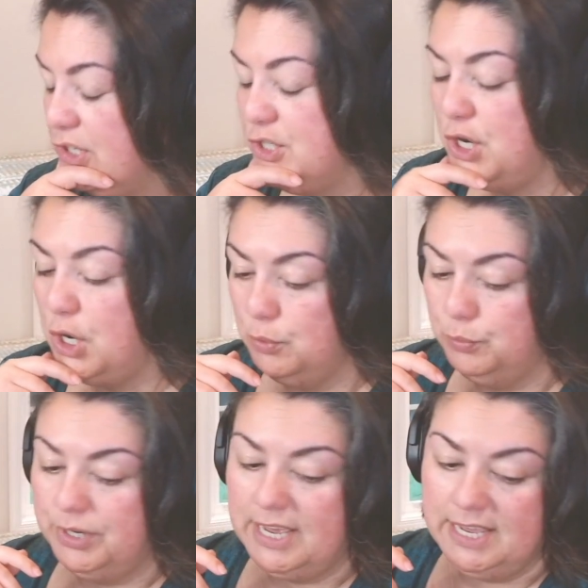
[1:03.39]

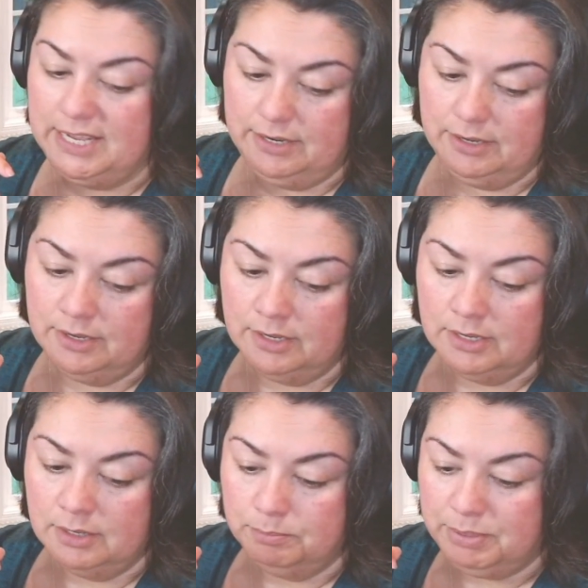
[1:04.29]
tone and
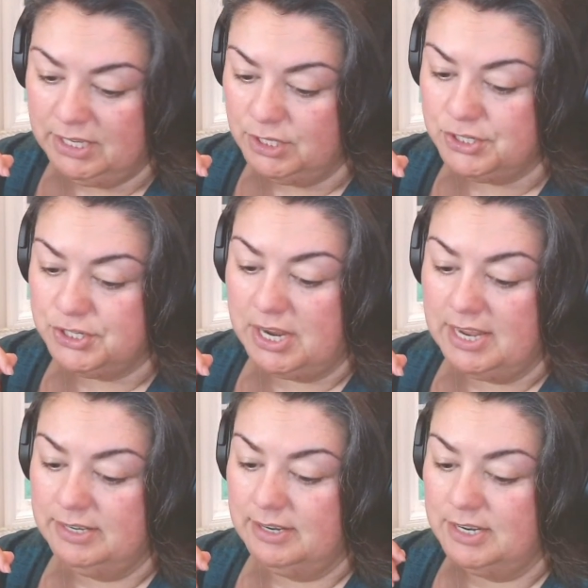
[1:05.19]
pitch
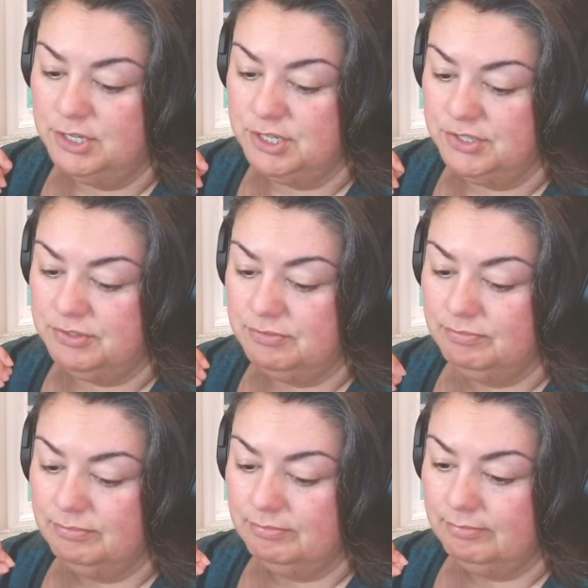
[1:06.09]
and just,
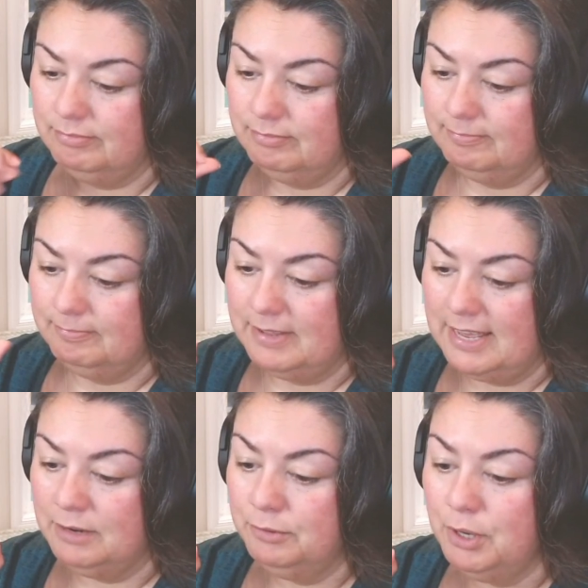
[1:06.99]

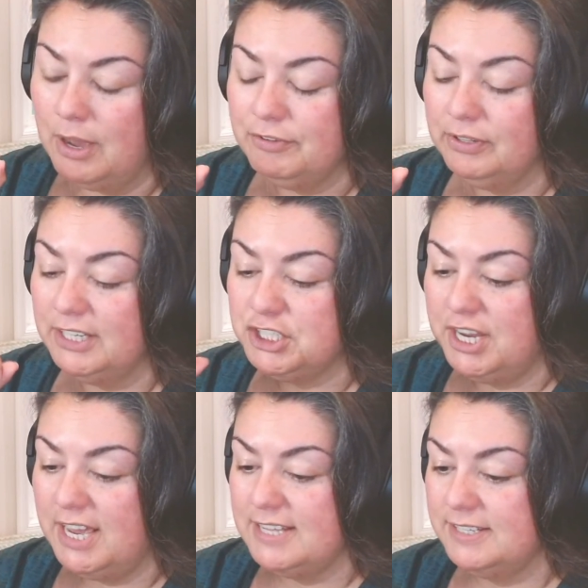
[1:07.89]
I don't know. I feel like she
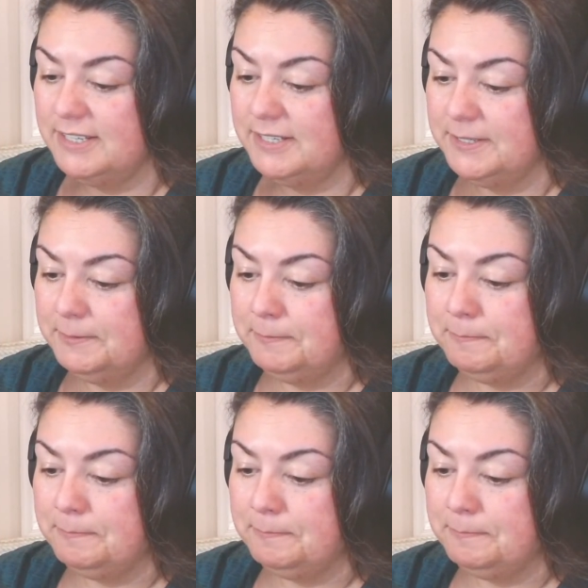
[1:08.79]
has a